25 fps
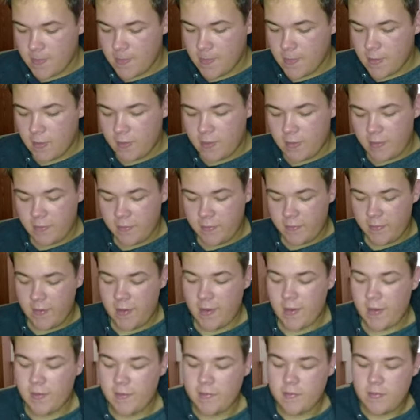another thing
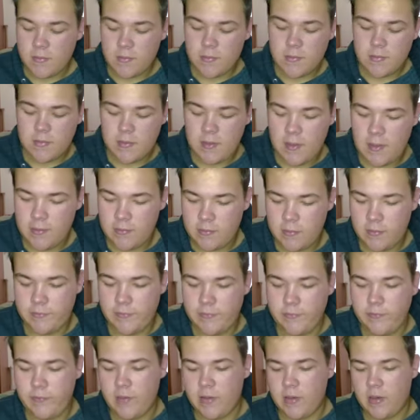I can't live
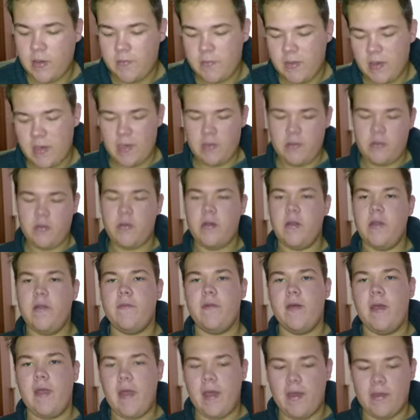without. I mean, I could if
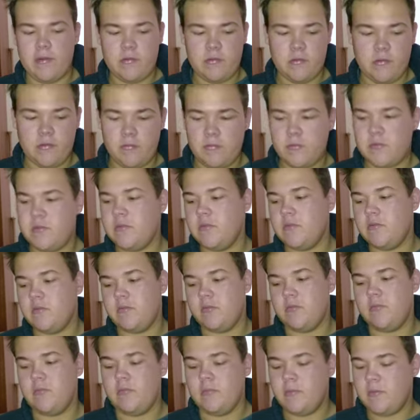I had to, which is
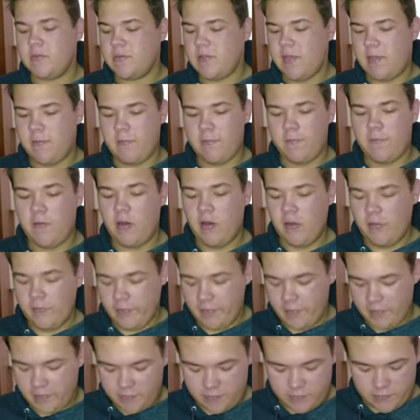same with all
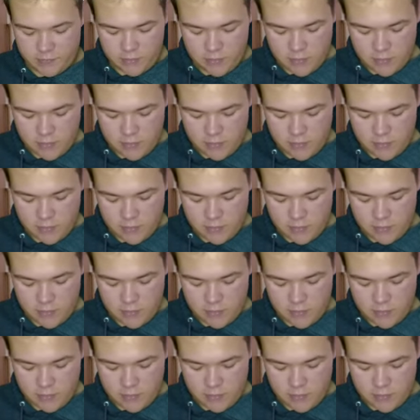this.